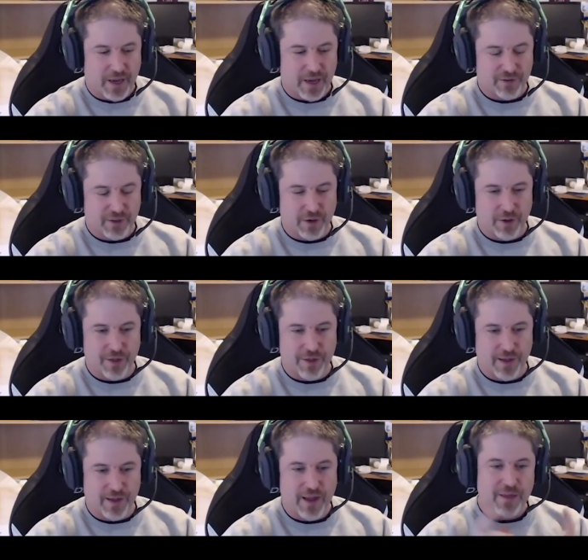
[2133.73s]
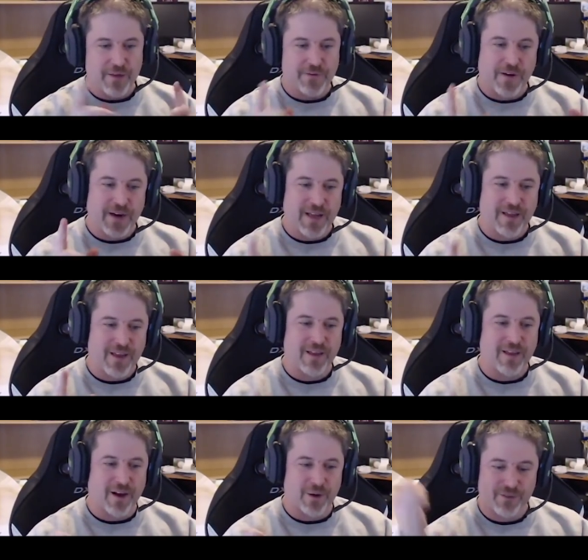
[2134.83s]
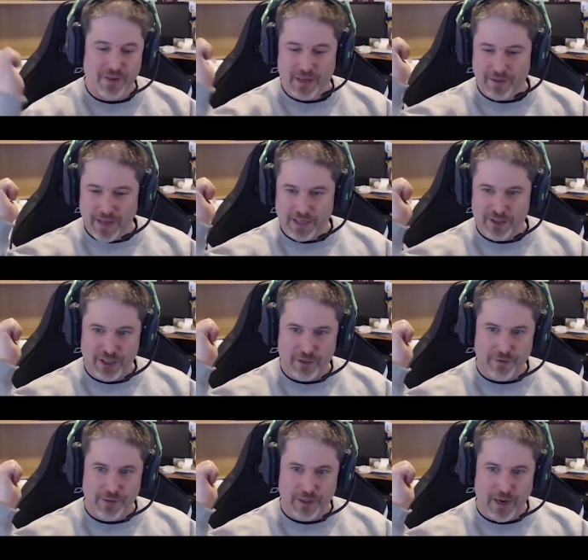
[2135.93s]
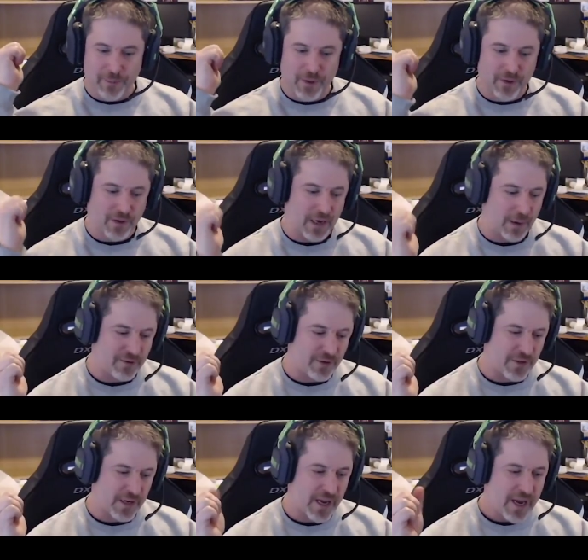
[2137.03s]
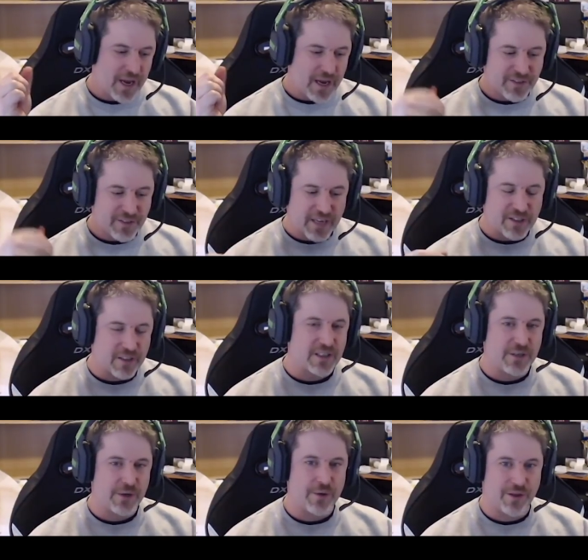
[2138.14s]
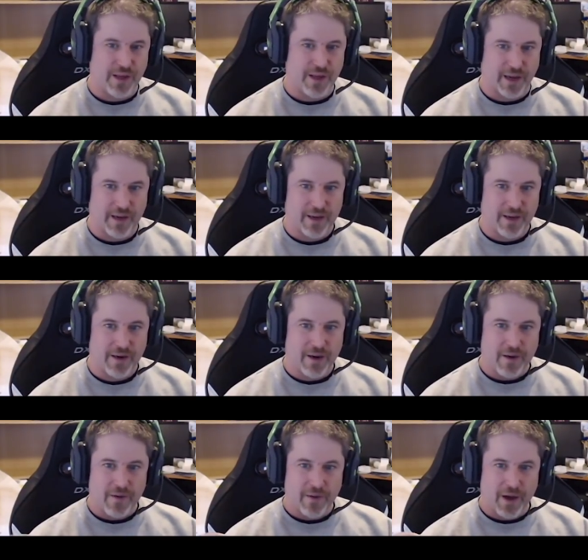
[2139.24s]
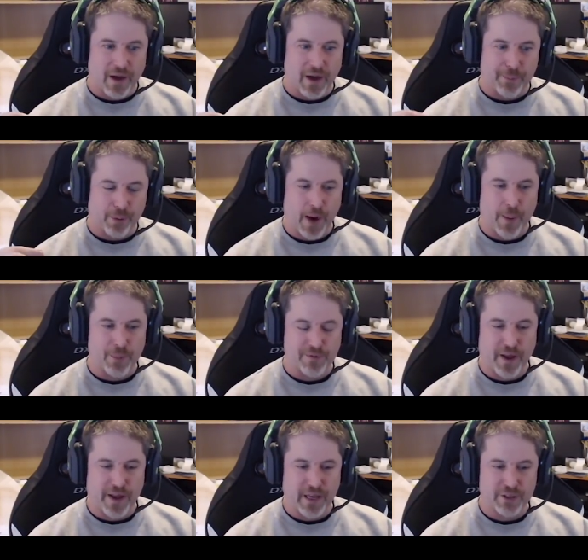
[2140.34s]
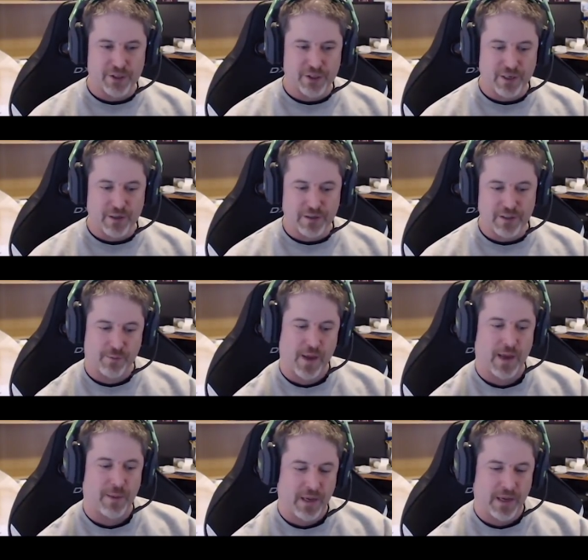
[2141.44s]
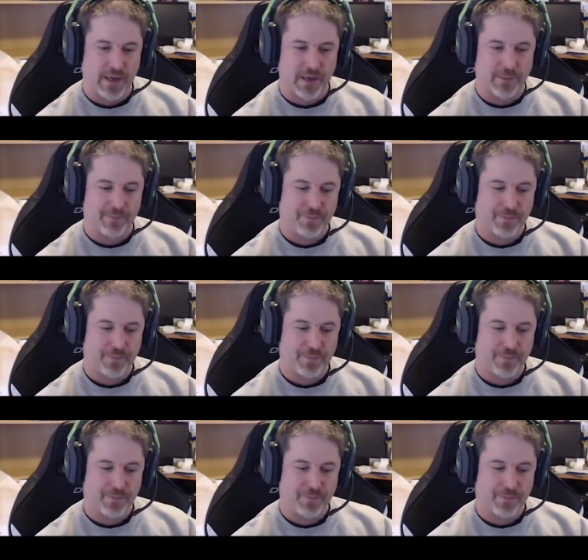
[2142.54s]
is a good thing. The funny thing though is that that shield that I'm that I was using is actually too thick. Uh, a proper Viking shield is maybe